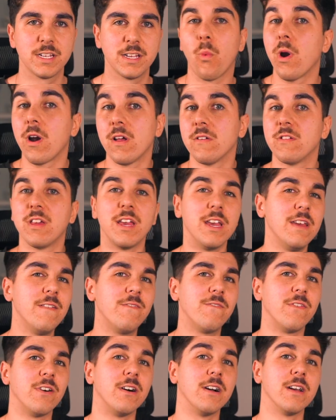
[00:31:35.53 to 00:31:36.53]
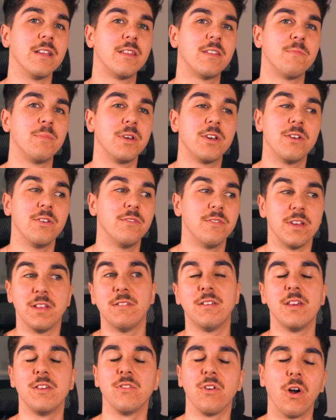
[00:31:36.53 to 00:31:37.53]
whereas he fights because
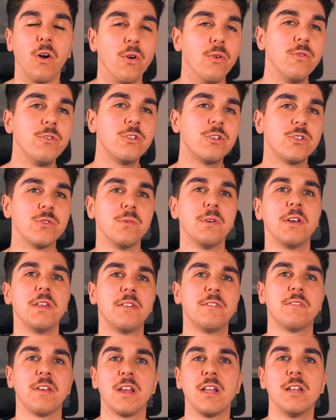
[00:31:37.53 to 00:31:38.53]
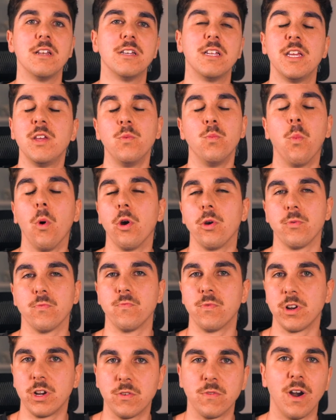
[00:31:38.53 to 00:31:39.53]
it's his own choice and he won't
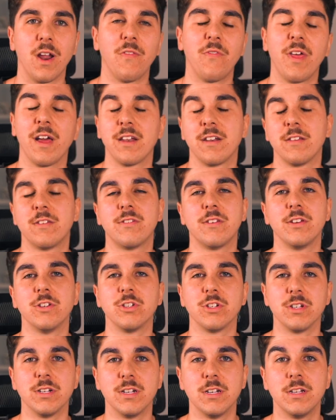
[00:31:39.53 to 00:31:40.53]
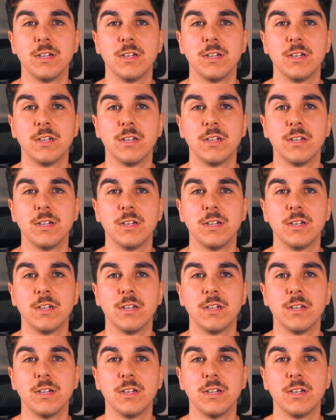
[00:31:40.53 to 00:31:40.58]
regret that decision,